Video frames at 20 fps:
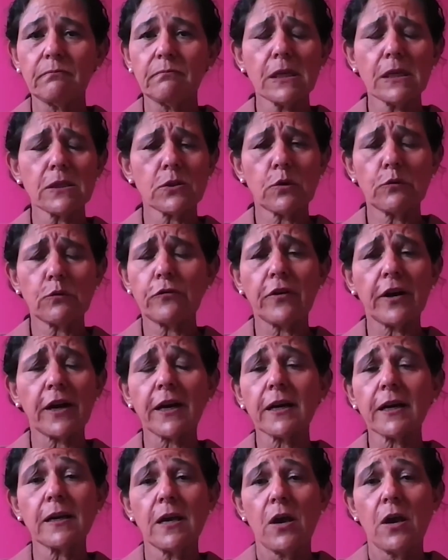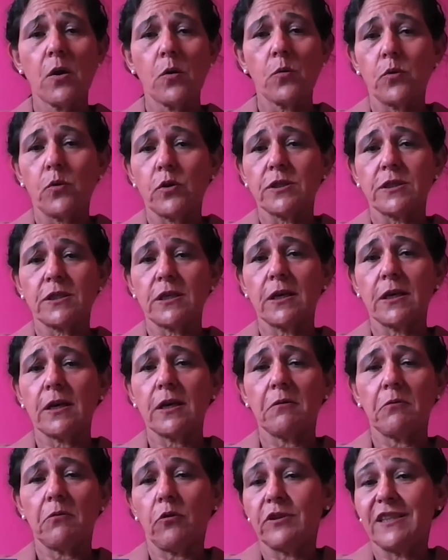So far, or
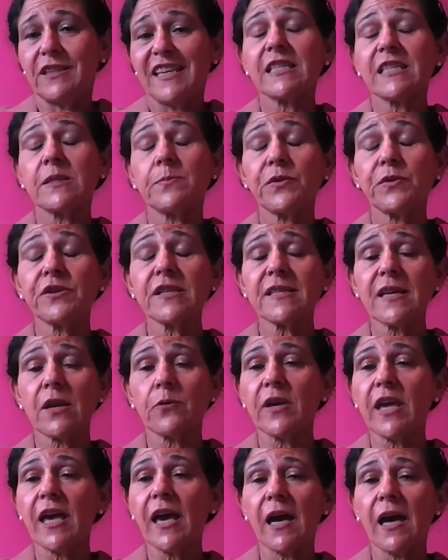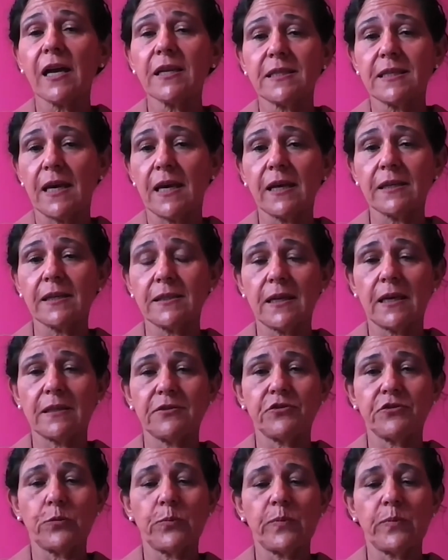the experience that we had at
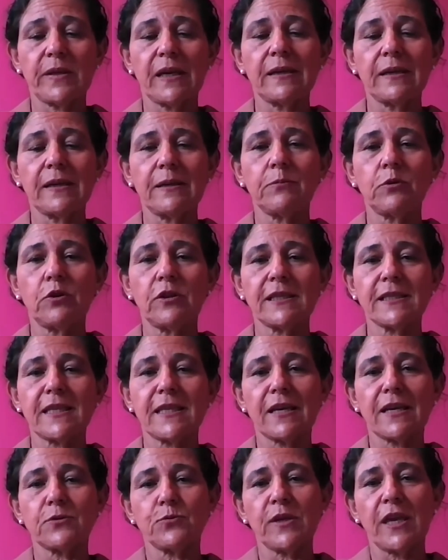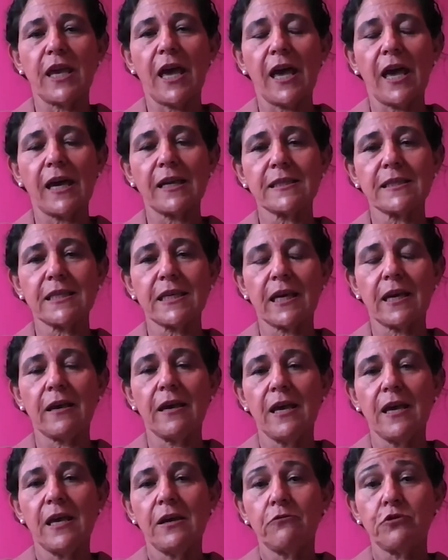European level is that we had
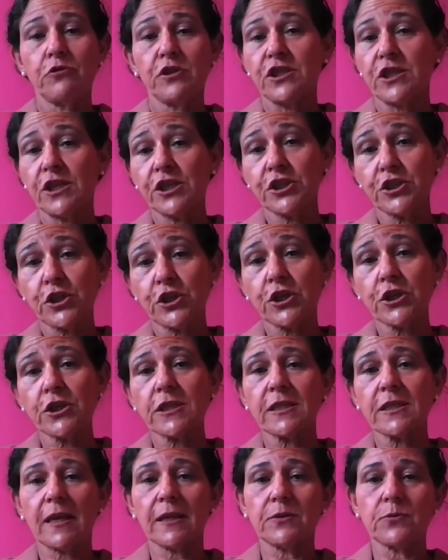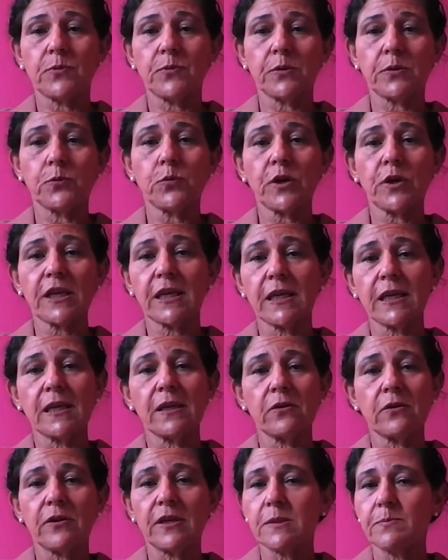researchers that were working
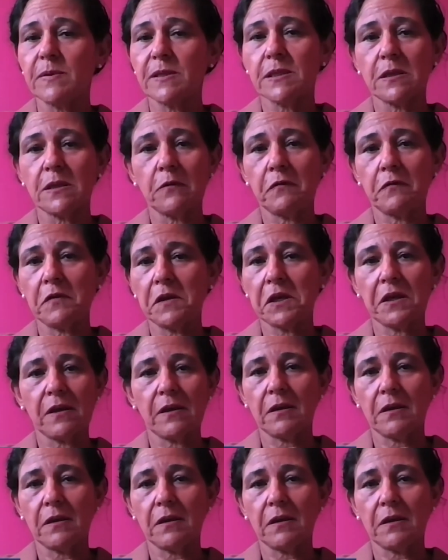on a specific